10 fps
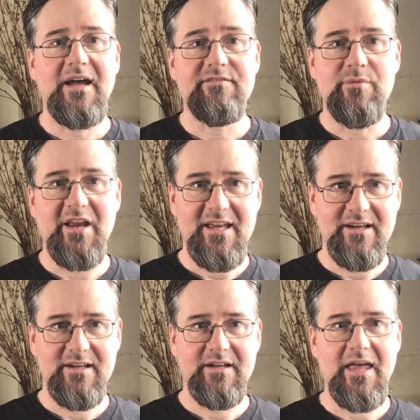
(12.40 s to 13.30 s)
Hey everybody,
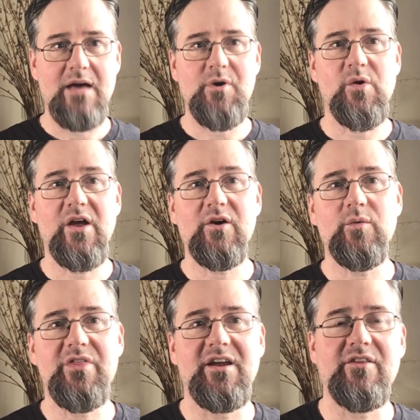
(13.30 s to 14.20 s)
KMO here
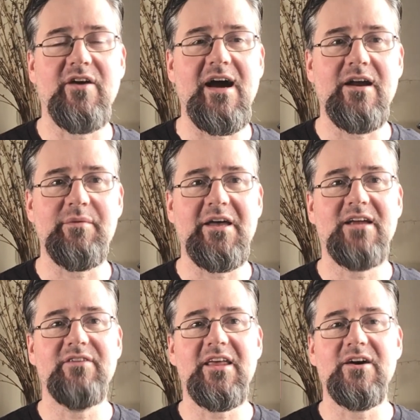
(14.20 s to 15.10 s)
with another Out of My
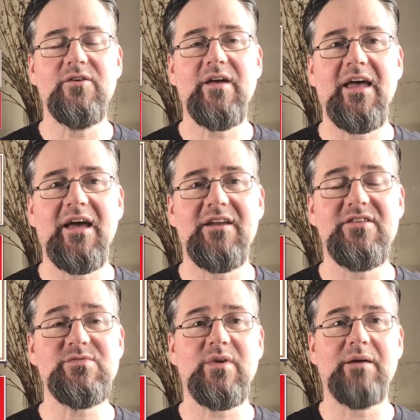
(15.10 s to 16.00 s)
Head video, and in
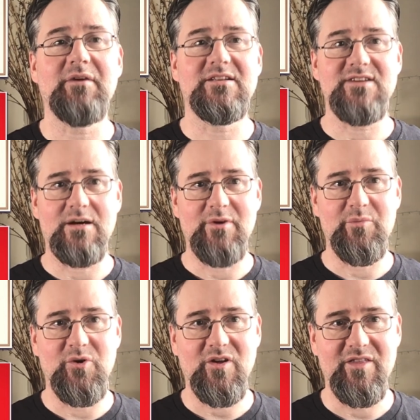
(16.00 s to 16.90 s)
this one I'm going to talk about
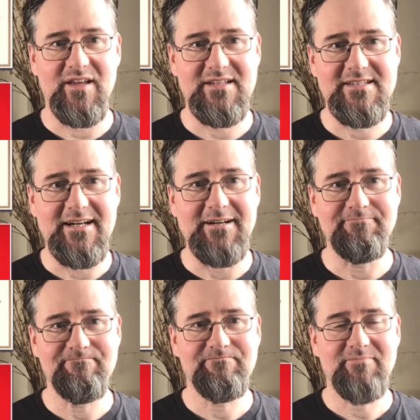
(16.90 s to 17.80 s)
a book that
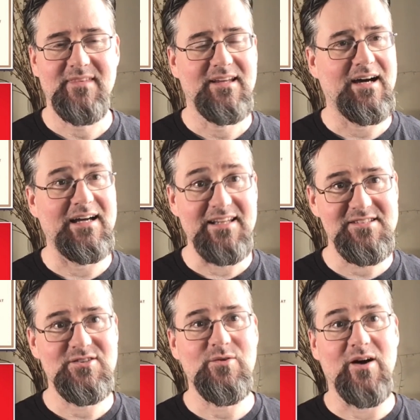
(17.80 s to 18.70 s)
I
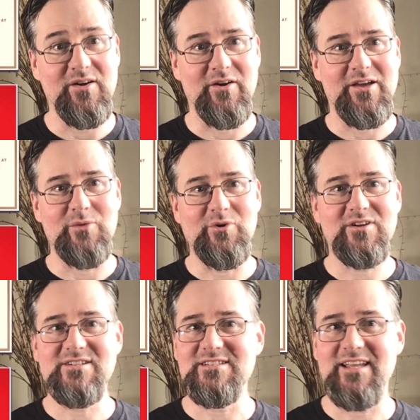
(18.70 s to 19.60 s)
listened to on
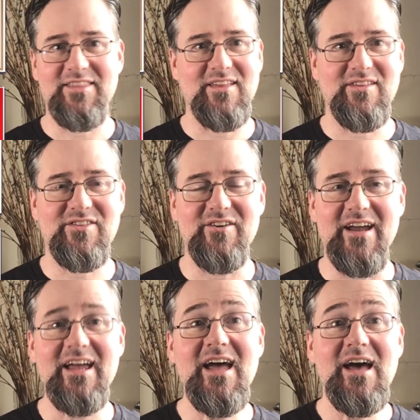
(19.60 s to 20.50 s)
audiobook, just like the other
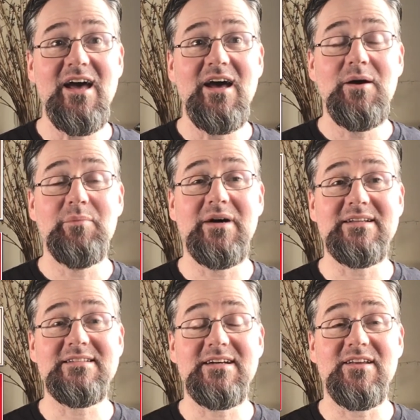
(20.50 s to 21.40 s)
three,
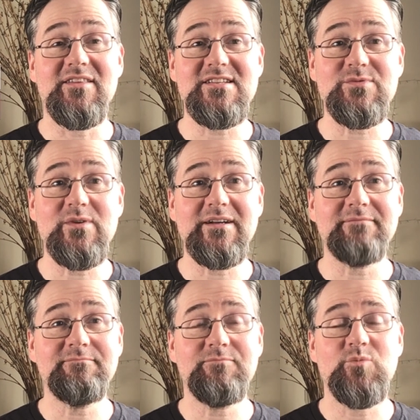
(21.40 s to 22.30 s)
but this
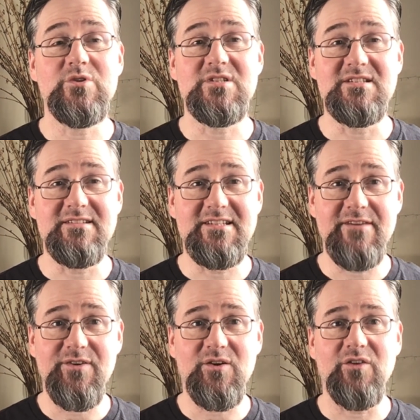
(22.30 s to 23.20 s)
one was
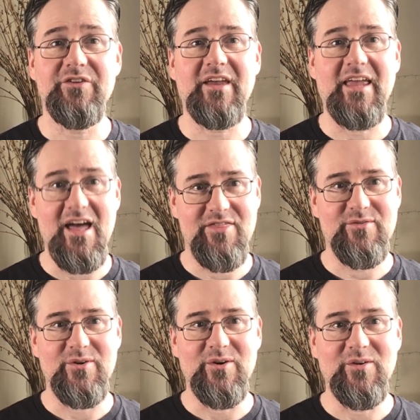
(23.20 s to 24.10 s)
difficult to get
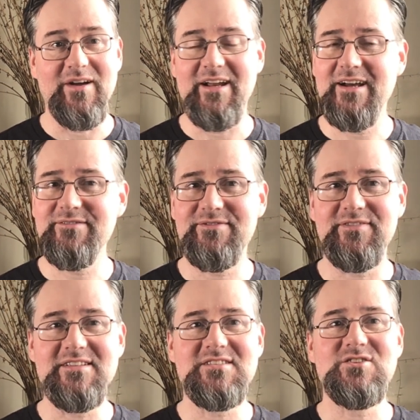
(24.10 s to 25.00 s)
through, and
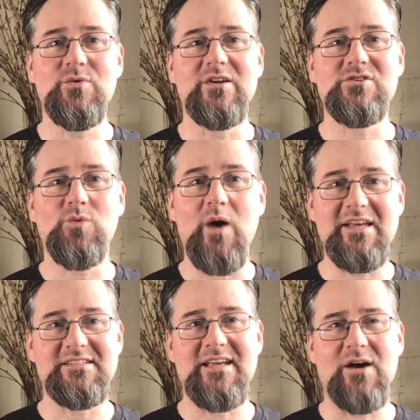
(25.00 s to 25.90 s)
I've listened to it
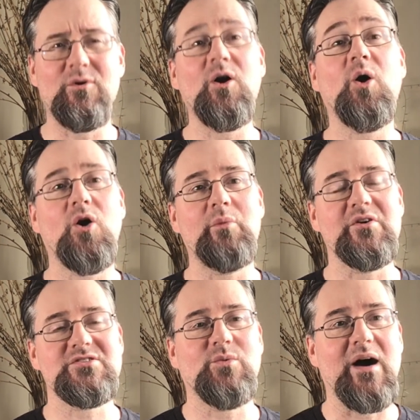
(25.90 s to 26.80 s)
twice now, well,
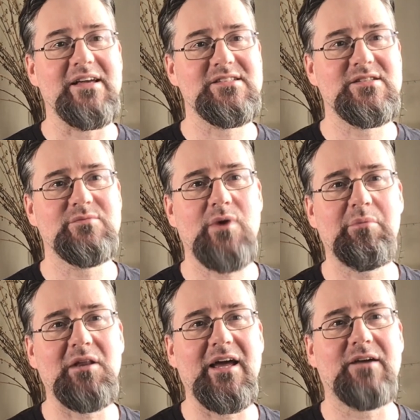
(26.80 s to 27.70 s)
almost twice,
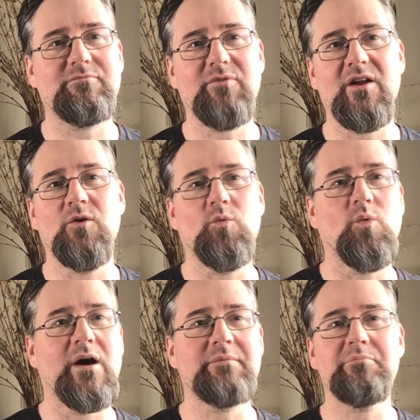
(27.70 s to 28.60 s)
probably like,
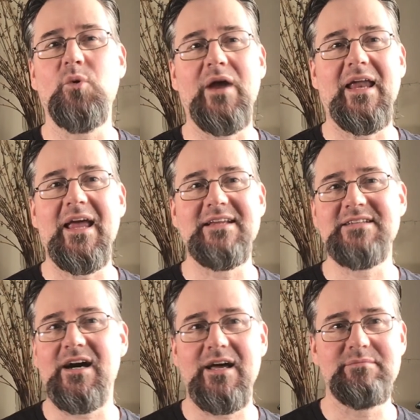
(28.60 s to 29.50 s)
1.8
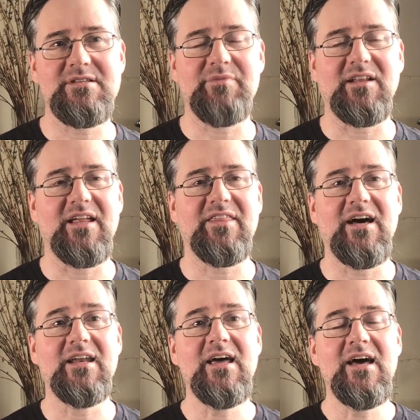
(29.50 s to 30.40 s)
times, something like
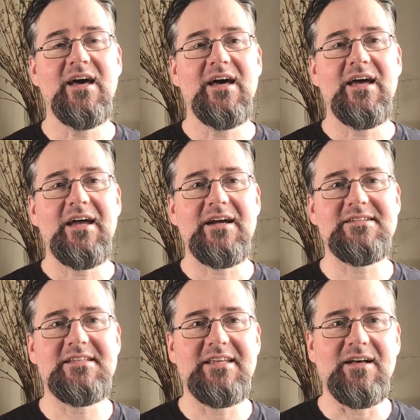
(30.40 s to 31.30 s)
that.
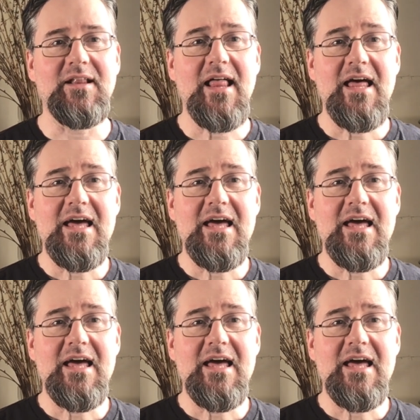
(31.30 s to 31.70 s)
Here's the deal.